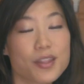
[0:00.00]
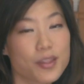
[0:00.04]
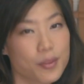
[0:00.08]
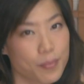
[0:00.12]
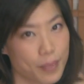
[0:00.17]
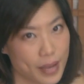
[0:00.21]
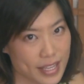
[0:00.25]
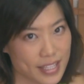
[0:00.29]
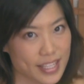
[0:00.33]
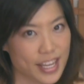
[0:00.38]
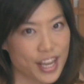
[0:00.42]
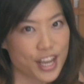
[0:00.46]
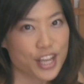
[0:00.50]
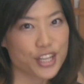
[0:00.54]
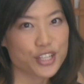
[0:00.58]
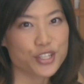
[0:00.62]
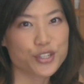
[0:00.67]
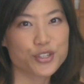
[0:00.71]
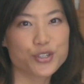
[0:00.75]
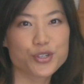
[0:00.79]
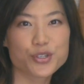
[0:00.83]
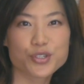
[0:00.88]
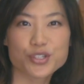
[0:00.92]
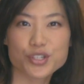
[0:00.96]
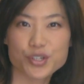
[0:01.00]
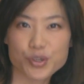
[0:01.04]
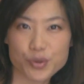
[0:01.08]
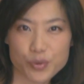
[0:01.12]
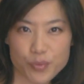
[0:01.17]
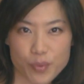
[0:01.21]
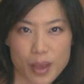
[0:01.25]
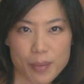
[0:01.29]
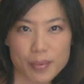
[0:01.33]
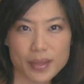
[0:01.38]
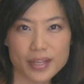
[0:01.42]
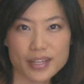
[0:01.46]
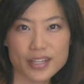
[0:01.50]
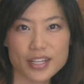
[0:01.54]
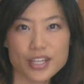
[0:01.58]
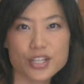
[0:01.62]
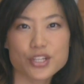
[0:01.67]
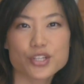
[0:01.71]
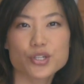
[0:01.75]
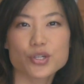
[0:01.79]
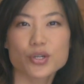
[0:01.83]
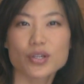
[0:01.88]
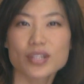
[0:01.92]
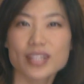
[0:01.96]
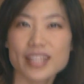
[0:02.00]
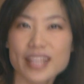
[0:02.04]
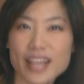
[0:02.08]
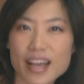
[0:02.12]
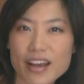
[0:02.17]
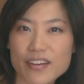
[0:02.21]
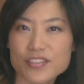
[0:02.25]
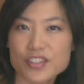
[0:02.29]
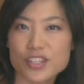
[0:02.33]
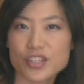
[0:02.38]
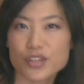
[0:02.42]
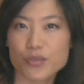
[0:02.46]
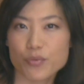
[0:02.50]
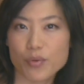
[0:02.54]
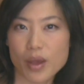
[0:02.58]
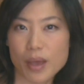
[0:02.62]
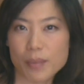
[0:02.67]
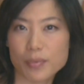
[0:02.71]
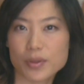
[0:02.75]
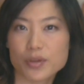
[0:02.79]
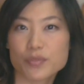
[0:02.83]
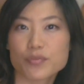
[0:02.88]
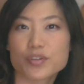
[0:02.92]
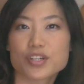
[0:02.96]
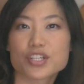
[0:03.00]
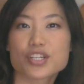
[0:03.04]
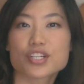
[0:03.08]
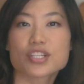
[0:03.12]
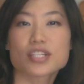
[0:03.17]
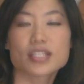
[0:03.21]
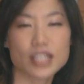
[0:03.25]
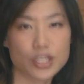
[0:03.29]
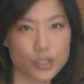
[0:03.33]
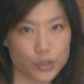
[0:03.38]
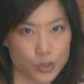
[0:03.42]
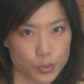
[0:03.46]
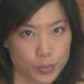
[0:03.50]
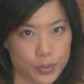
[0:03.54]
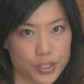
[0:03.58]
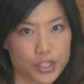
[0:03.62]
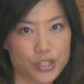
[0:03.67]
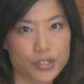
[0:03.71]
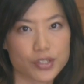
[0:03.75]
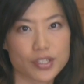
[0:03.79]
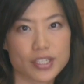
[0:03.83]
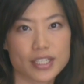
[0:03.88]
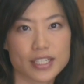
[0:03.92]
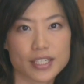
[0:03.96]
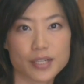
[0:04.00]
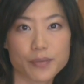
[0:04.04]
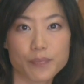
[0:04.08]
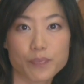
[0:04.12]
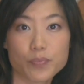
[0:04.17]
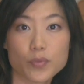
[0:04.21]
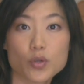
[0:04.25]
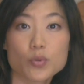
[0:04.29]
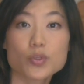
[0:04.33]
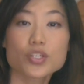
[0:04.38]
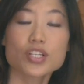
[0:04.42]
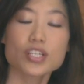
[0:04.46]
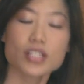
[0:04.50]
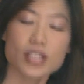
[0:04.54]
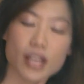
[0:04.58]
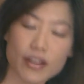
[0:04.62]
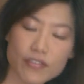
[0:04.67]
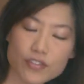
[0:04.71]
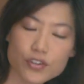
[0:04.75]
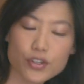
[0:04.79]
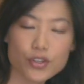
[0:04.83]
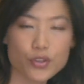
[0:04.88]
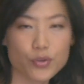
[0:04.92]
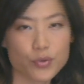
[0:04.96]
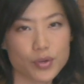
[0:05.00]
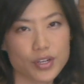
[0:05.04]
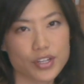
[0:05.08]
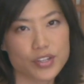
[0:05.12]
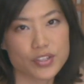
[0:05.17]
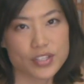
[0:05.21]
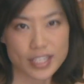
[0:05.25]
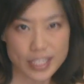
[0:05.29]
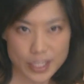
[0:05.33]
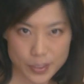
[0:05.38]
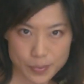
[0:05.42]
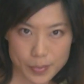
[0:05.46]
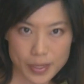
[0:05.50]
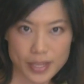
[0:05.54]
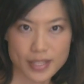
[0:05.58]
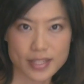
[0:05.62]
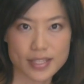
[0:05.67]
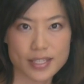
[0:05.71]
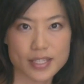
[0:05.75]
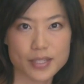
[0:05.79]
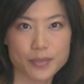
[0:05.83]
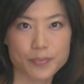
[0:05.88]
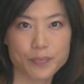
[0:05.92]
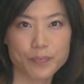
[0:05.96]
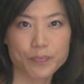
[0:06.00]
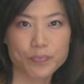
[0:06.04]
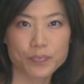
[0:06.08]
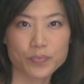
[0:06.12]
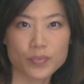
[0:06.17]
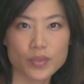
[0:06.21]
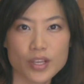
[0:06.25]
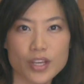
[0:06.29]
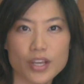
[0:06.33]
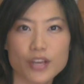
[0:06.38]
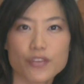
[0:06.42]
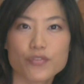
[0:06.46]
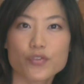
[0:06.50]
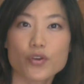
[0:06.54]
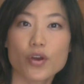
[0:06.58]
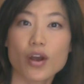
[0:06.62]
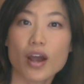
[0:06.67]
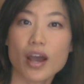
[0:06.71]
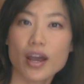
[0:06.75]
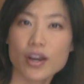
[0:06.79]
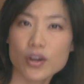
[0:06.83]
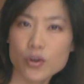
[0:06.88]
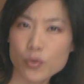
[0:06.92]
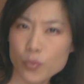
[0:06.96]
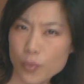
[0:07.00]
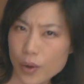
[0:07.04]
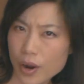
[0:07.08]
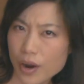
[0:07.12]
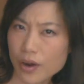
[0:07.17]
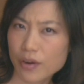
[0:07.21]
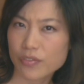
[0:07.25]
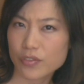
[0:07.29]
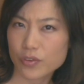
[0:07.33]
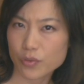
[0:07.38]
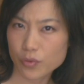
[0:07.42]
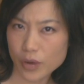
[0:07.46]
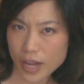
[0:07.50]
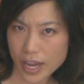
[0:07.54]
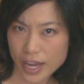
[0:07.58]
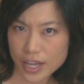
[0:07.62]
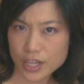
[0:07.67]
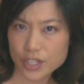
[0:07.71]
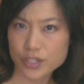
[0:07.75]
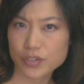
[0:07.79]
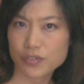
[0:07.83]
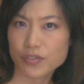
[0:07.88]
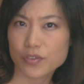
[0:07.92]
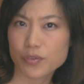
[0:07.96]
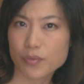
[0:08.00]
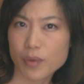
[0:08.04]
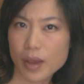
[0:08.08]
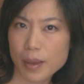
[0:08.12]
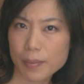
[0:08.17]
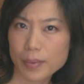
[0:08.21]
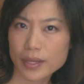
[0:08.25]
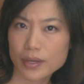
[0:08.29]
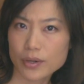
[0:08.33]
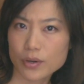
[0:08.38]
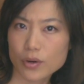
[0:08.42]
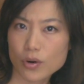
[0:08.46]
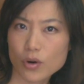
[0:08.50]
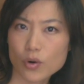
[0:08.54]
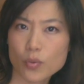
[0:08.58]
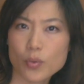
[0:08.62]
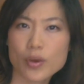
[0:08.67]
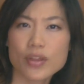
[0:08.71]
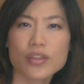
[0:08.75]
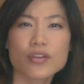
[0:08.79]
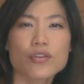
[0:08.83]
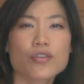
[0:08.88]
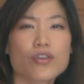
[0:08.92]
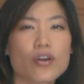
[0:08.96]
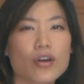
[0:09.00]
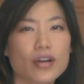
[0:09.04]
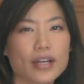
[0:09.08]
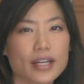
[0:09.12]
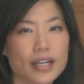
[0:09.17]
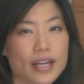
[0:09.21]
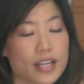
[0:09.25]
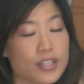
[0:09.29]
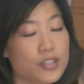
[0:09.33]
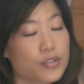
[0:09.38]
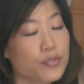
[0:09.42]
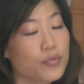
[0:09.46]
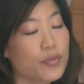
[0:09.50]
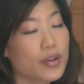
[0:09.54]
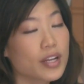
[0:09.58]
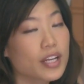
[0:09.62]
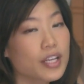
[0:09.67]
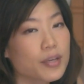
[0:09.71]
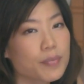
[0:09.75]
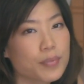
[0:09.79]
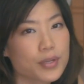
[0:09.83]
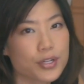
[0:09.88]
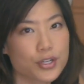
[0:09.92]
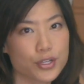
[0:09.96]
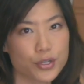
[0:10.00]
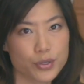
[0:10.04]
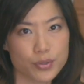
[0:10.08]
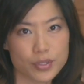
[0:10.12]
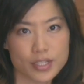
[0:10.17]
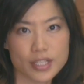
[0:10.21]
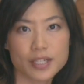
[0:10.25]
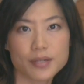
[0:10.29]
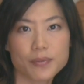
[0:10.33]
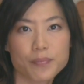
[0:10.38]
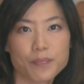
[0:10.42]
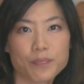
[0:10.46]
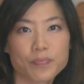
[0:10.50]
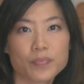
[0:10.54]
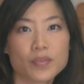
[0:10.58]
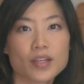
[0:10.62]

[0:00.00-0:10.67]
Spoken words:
The best age to neuter your rabbit is shortly after the rabbit reaches sexual maturity, which is after 3 to 6 months. If you're unaware of the age of the rabbit or whether or not it has already been neutered,